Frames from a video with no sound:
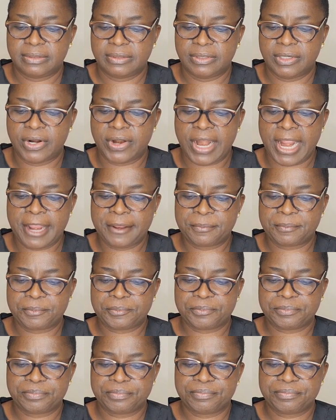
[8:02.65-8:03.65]
All right?
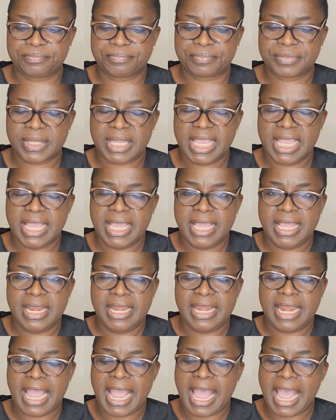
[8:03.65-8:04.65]

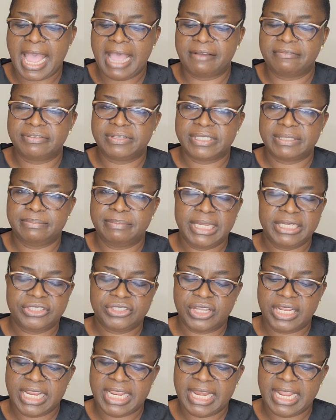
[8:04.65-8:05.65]
Now, I've
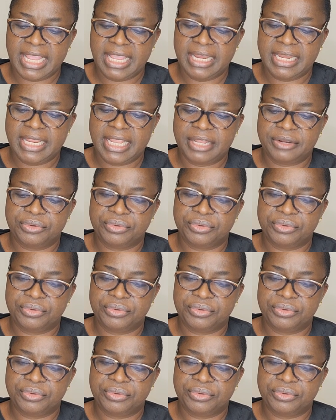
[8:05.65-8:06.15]
mentioned it earlier.